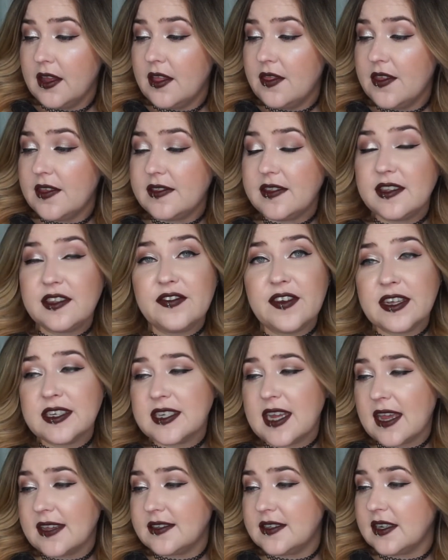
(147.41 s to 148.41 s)
This is
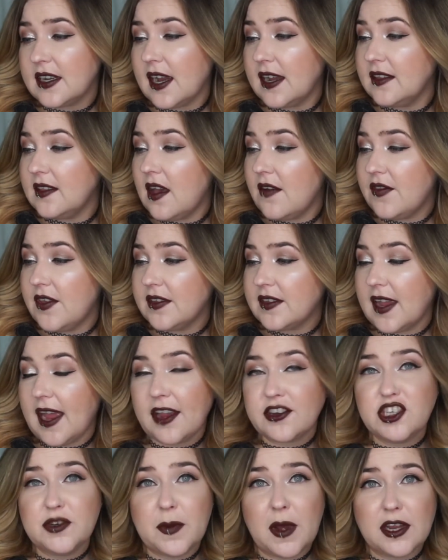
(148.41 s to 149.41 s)
fantastic. I love this. I
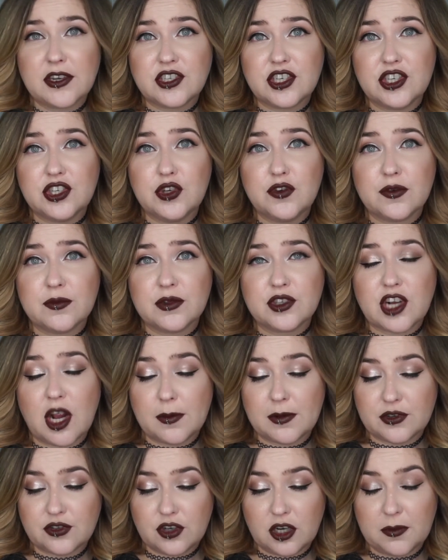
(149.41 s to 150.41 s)
actually bought two from the
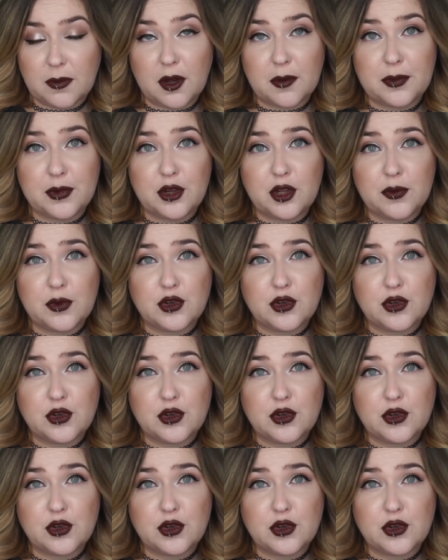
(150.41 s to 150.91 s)
Shoppers Drug Mart Beauty